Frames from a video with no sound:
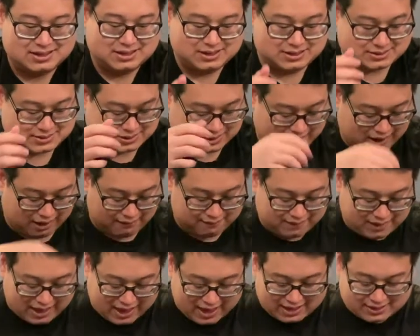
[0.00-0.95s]
So I have
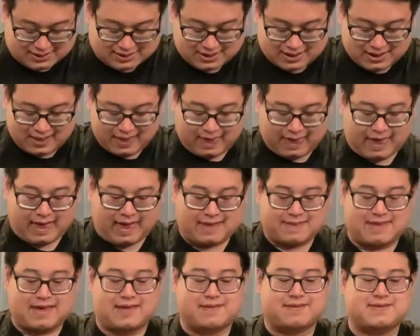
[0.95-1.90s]
that.
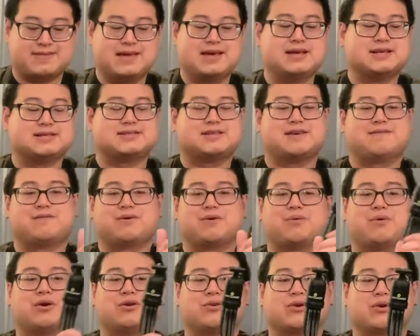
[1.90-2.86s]
And then this, if you're
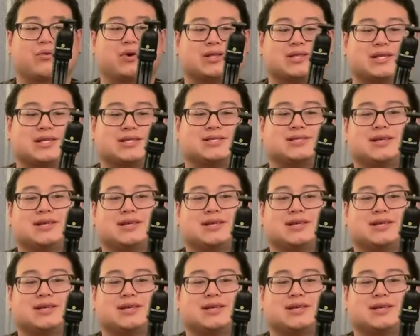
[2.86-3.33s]
wondering what this